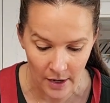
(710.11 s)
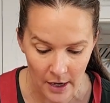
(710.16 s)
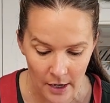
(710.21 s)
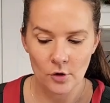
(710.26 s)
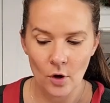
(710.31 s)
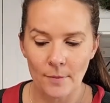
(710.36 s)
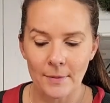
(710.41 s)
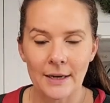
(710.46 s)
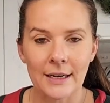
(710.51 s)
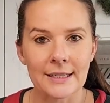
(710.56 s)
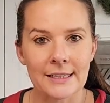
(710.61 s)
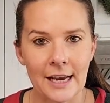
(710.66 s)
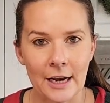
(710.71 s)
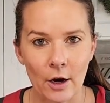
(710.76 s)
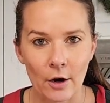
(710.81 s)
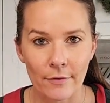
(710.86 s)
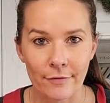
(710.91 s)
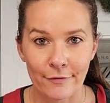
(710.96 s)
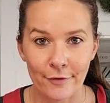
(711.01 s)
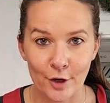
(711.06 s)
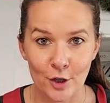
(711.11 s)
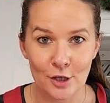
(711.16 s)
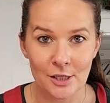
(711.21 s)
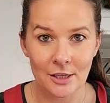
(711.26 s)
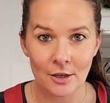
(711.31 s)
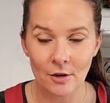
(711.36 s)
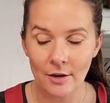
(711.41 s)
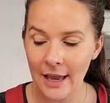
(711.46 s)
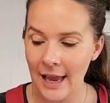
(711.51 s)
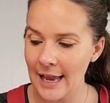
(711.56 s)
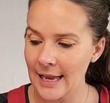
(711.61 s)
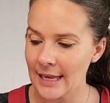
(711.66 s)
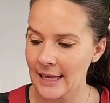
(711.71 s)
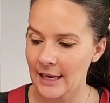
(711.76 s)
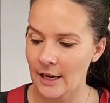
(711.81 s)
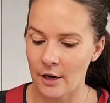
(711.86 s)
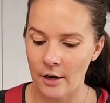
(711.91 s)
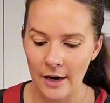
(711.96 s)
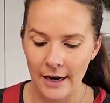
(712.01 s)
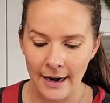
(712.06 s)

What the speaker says: So I'm gonna take our first little cake here,